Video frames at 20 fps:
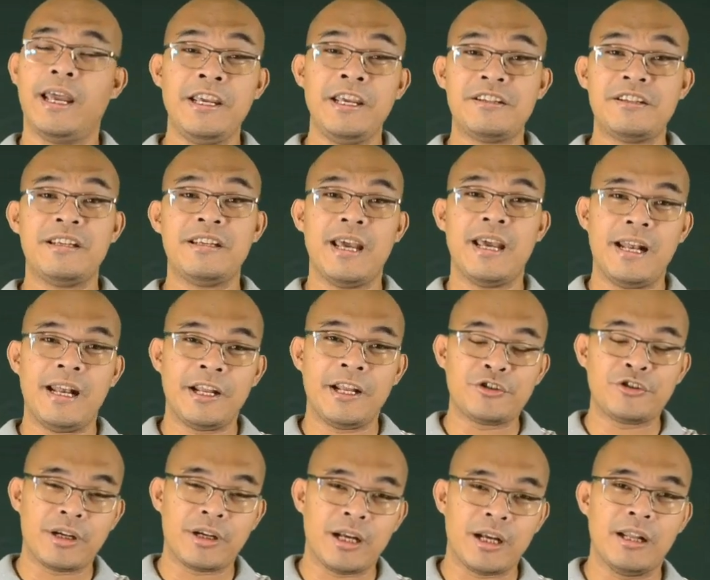AC
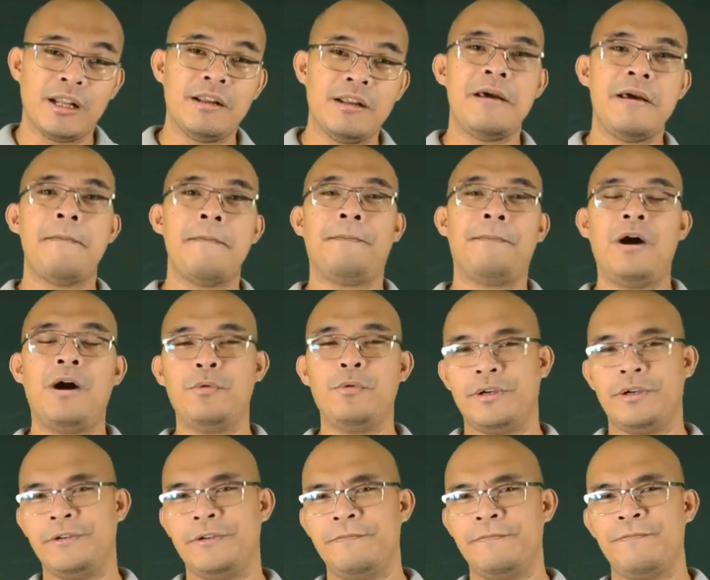electrical
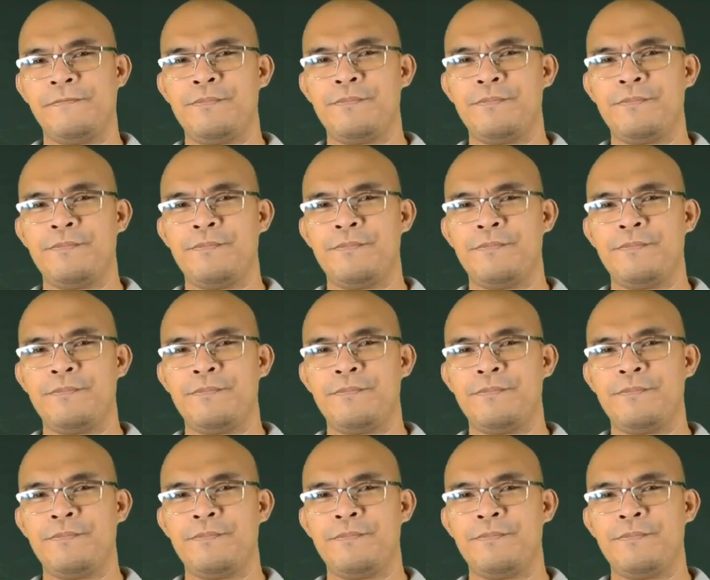power.